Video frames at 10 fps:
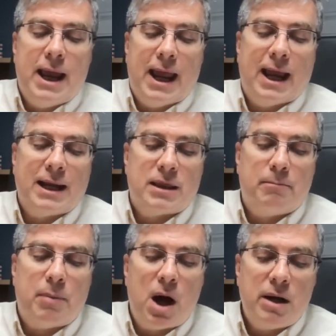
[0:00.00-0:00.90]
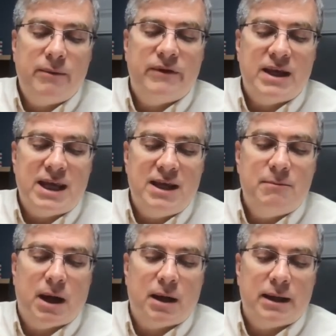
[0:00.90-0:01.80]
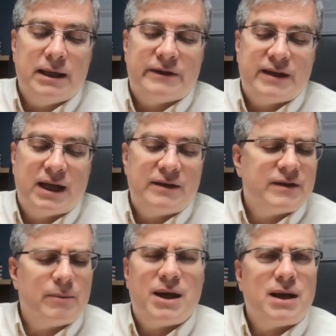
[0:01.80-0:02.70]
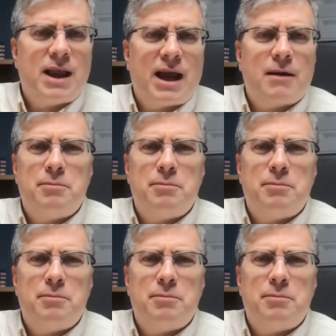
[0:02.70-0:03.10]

and at the bottom of the email it said something like,